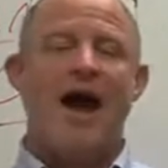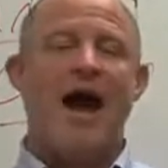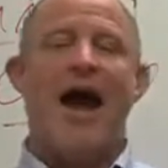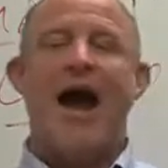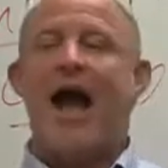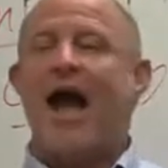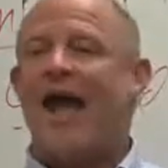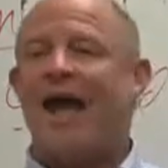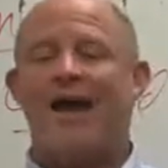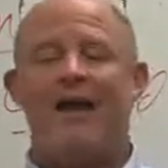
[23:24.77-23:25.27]

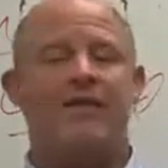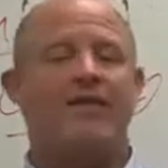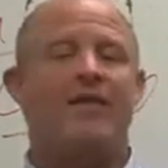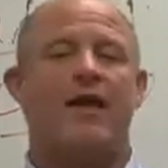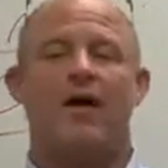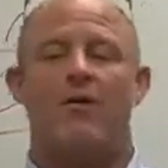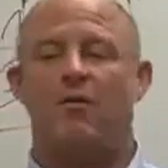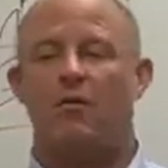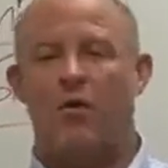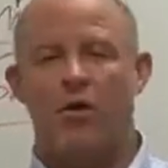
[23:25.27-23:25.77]
I ain't
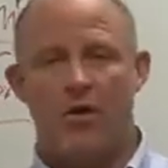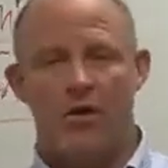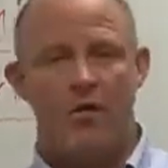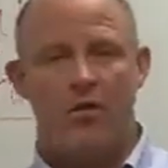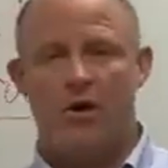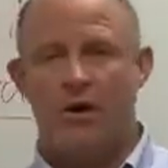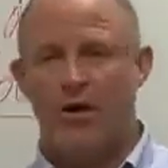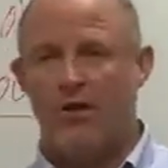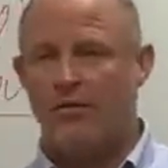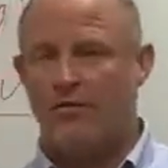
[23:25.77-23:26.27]
that
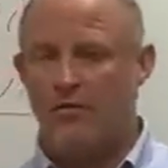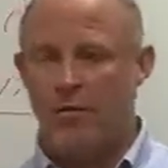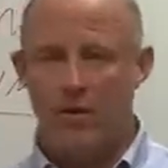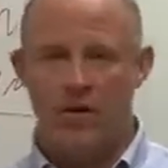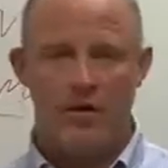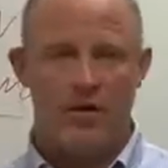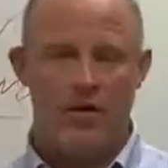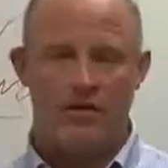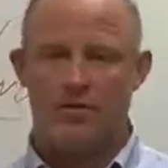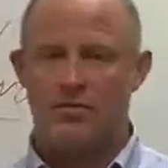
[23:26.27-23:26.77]
Walmart
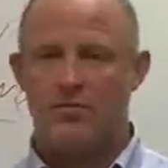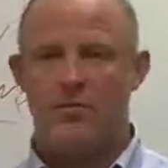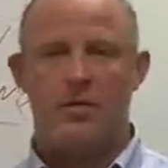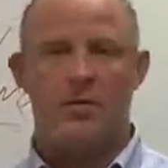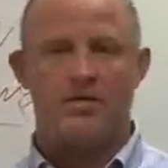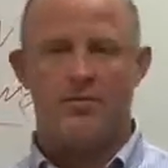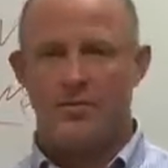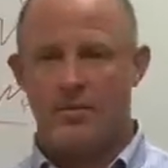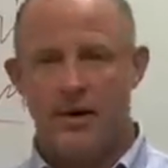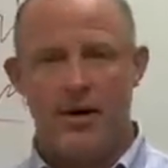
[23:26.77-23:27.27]
Pony
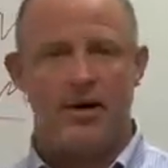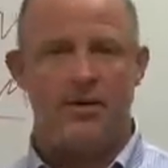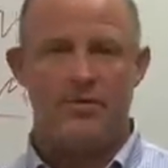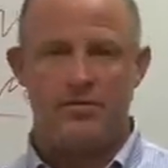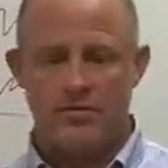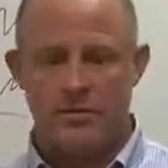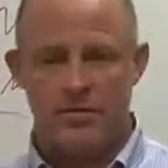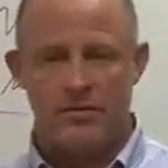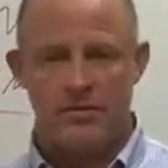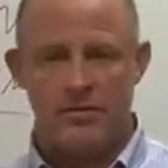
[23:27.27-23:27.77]
Express
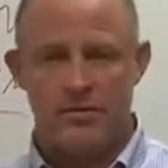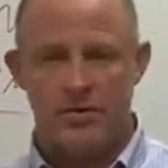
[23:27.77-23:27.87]
manager.